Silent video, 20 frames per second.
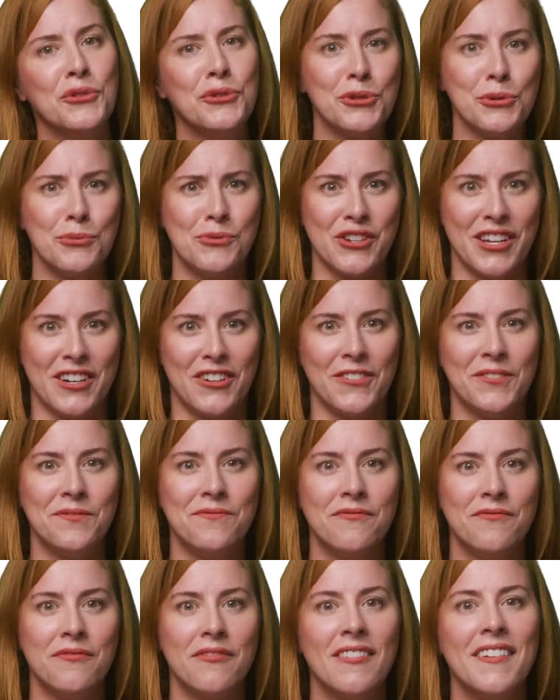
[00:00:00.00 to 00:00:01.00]
YouTube channel.
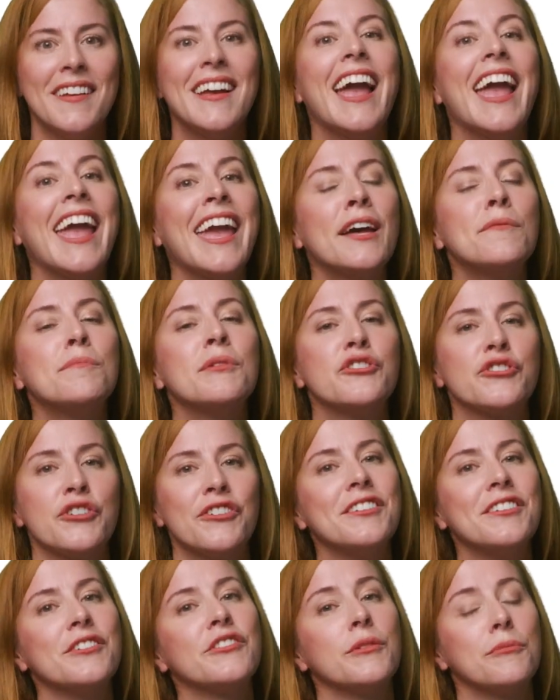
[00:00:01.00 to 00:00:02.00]
And be
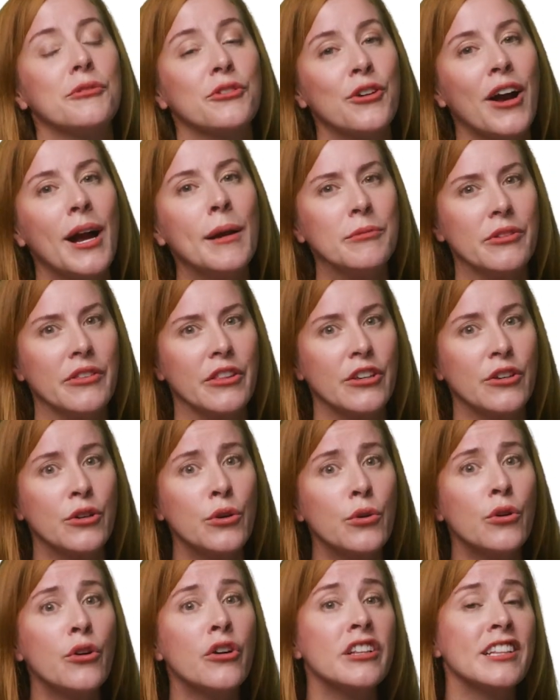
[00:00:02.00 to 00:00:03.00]
sure to subscribe to the
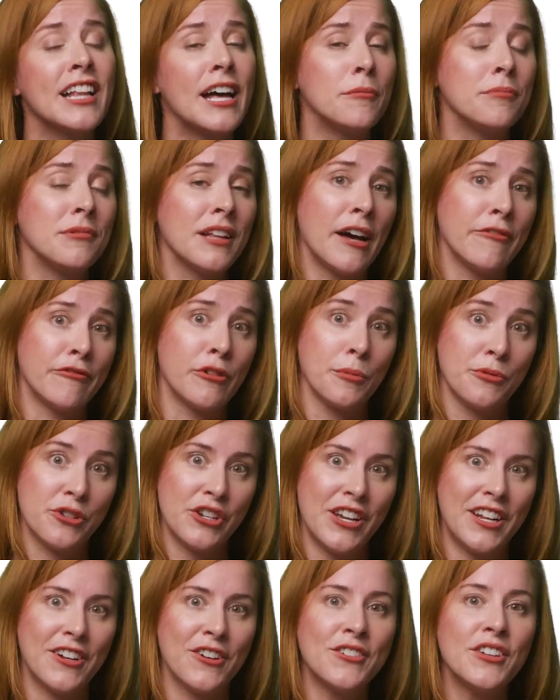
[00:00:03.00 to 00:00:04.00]
Google Cloud Platform
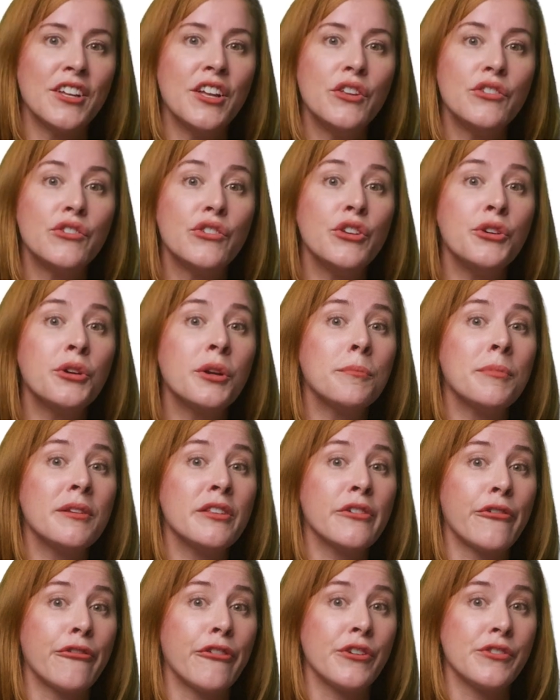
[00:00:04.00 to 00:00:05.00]
channel so you can be
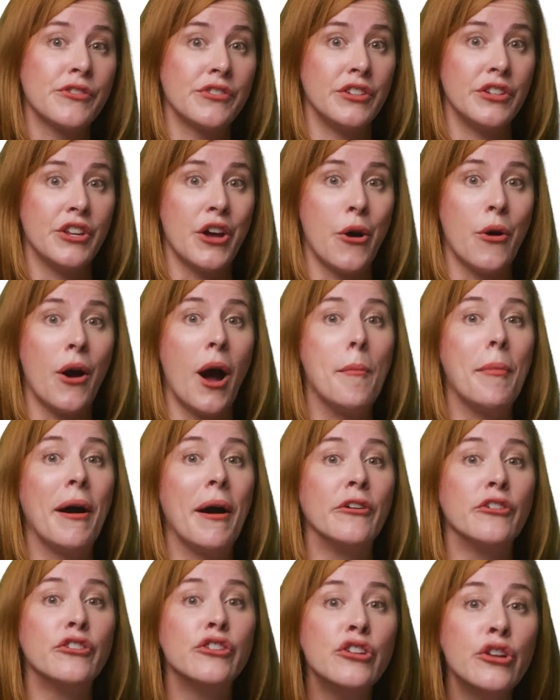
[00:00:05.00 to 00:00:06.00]
the first to know
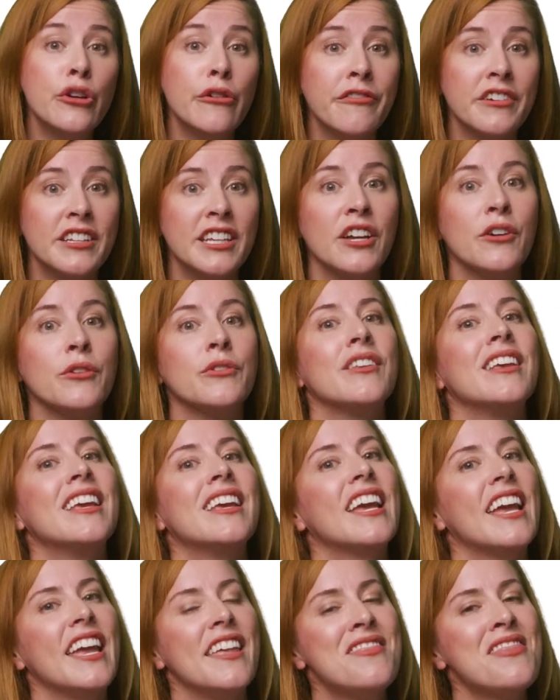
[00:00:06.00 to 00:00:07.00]
about new videos
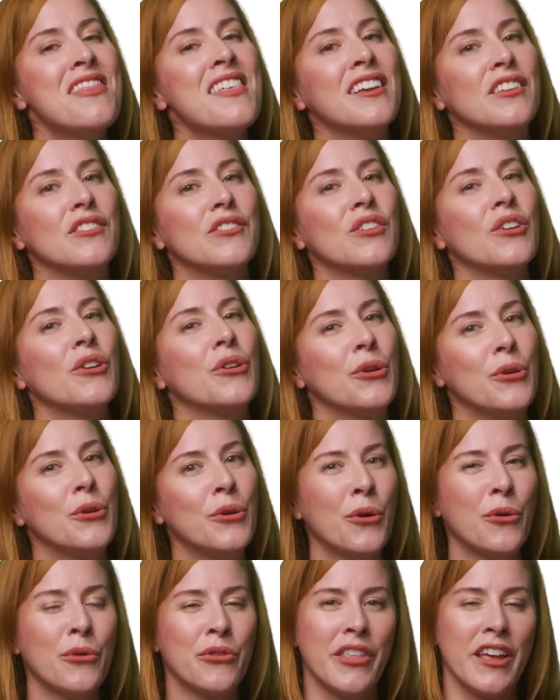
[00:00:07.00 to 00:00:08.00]
in this
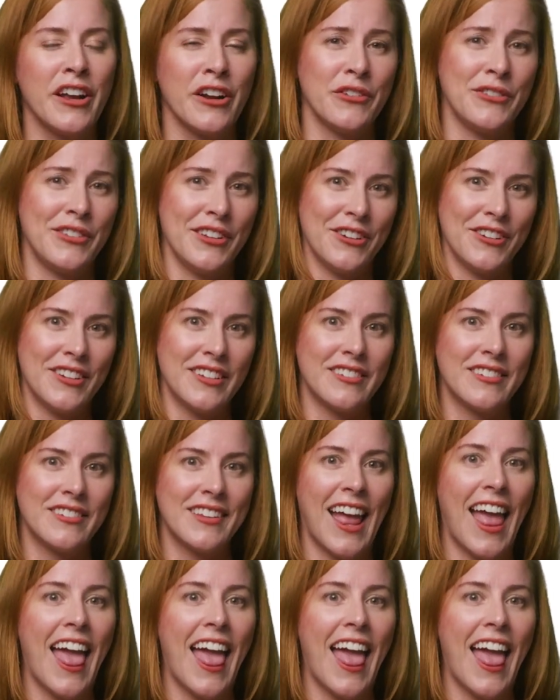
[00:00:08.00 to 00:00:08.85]
Who's There series.